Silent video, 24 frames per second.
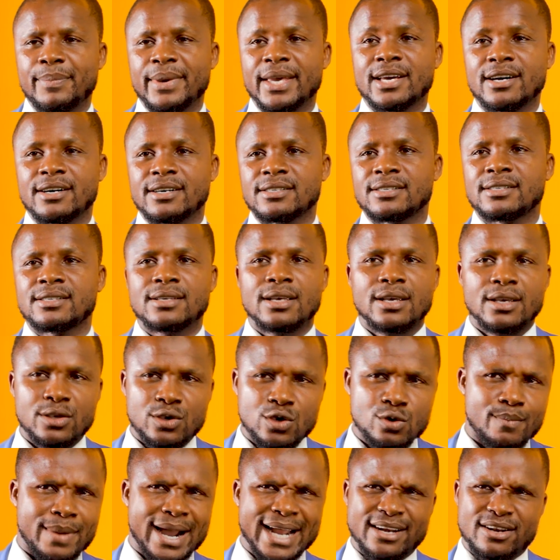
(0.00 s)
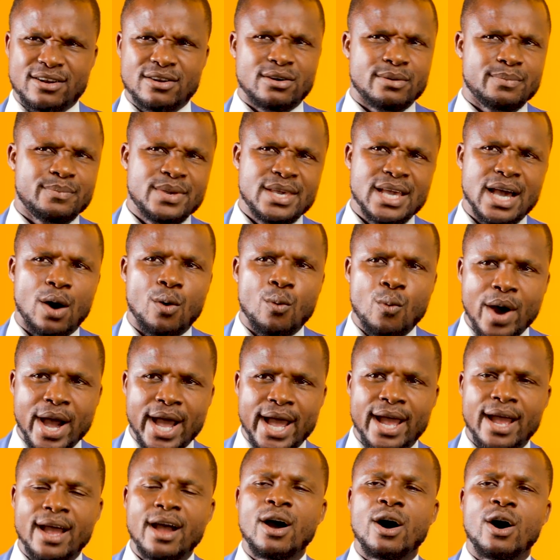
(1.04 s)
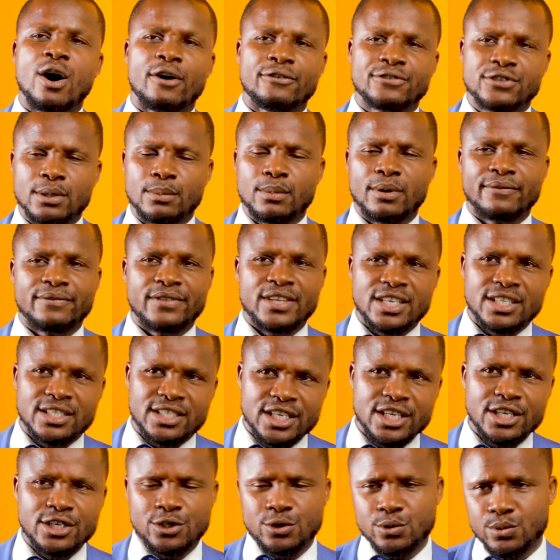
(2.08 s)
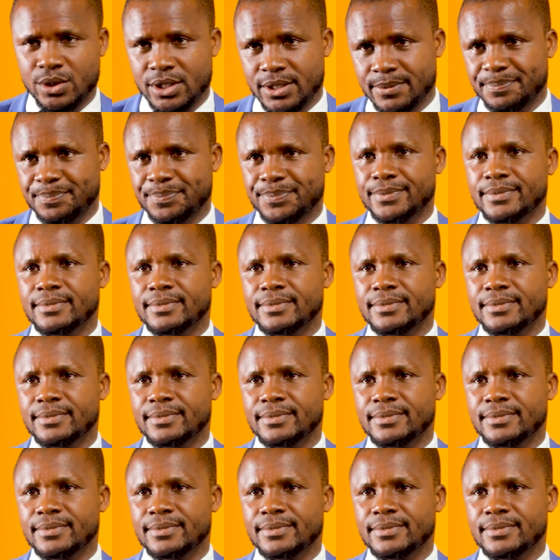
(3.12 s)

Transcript: because you might not be aware of some of these issues.